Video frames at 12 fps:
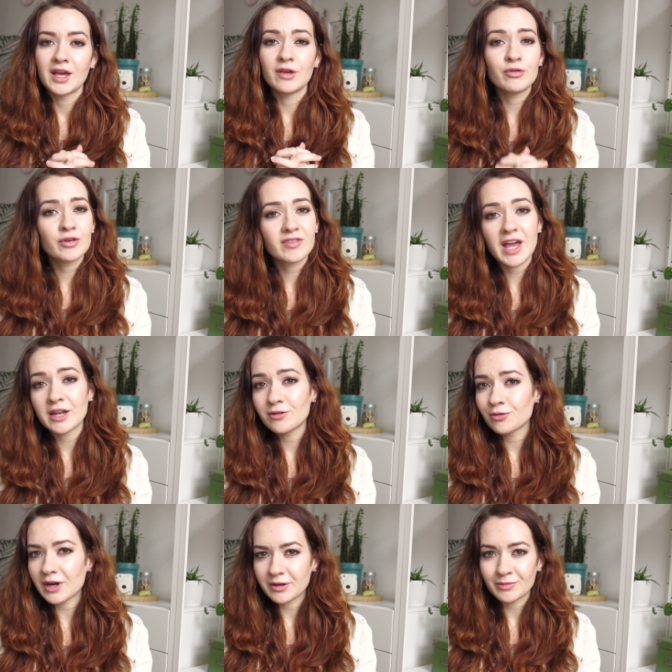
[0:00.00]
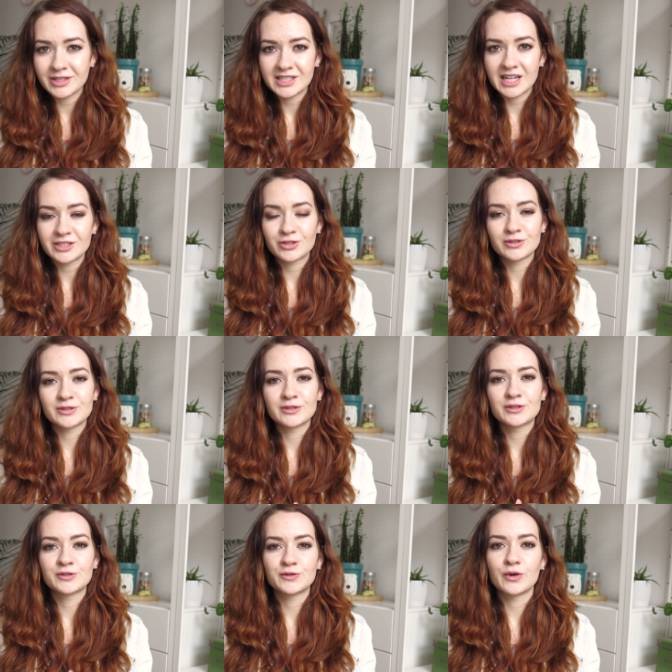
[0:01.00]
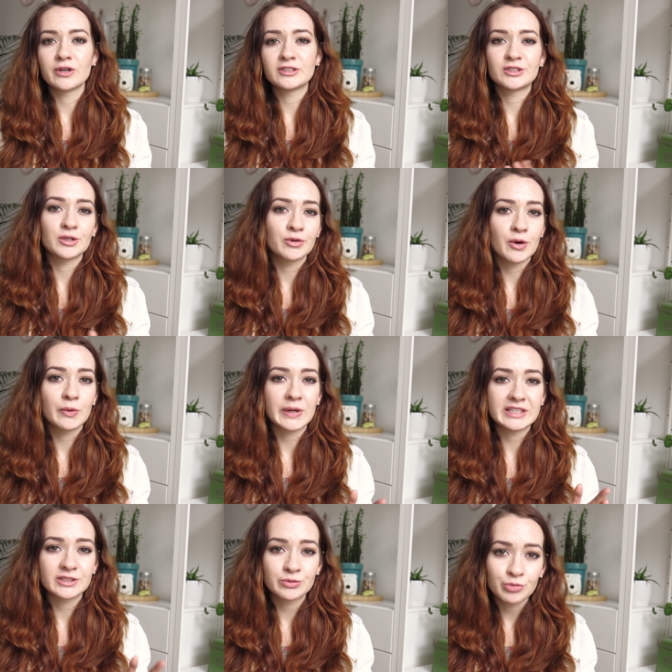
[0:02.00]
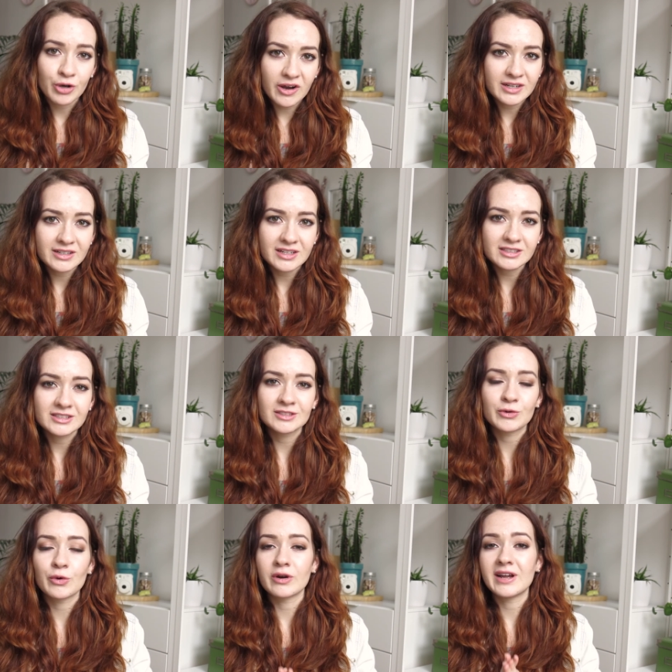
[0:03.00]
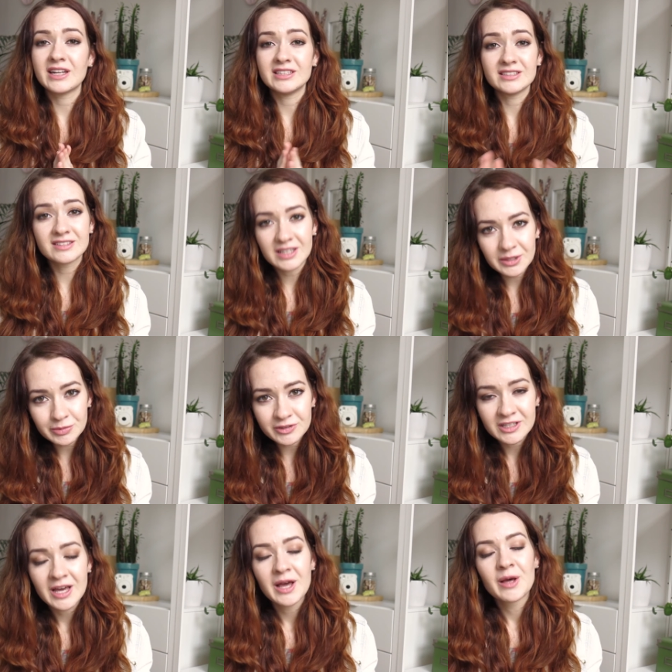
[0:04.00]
If you have any recommendations for zero waste products or any tips,